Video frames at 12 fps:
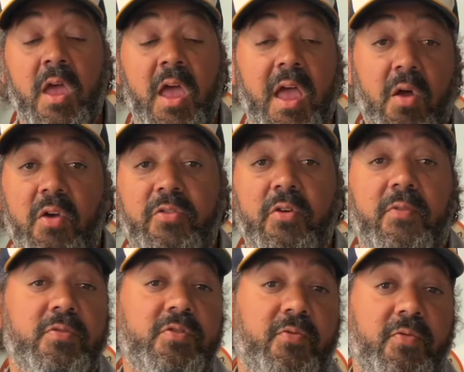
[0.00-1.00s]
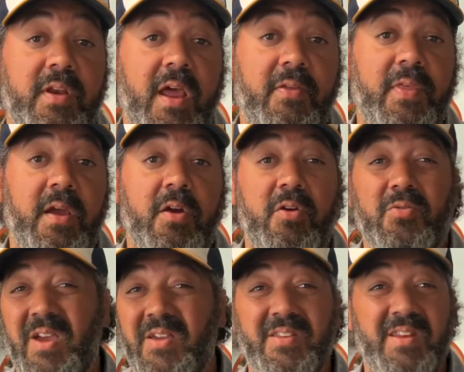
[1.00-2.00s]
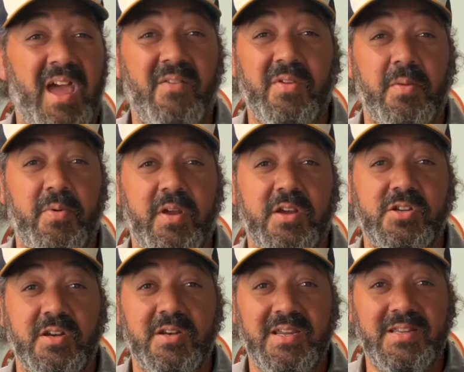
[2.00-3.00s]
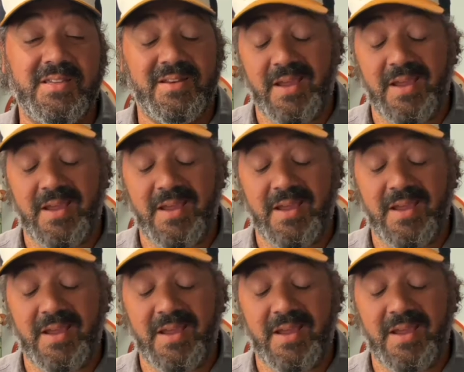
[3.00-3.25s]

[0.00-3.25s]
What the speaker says: and also if there's a friend out there who doesn't have ear protection and needs it,